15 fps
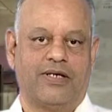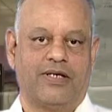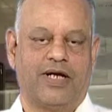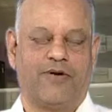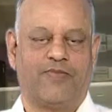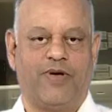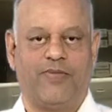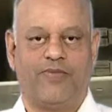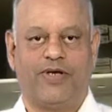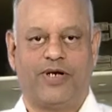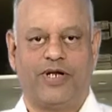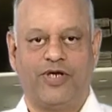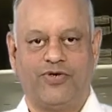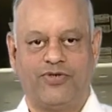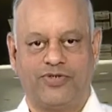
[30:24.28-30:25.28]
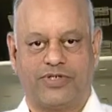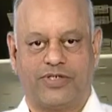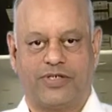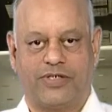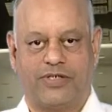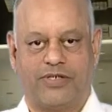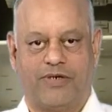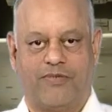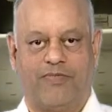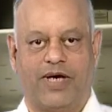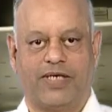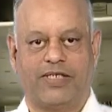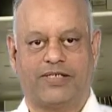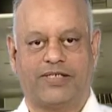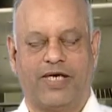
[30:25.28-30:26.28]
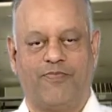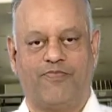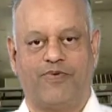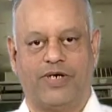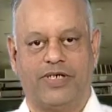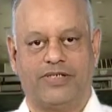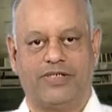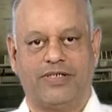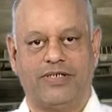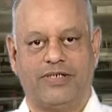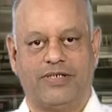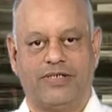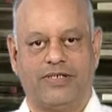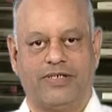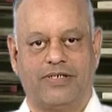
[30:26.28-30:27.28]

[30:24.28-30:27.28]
It may be reused by the same person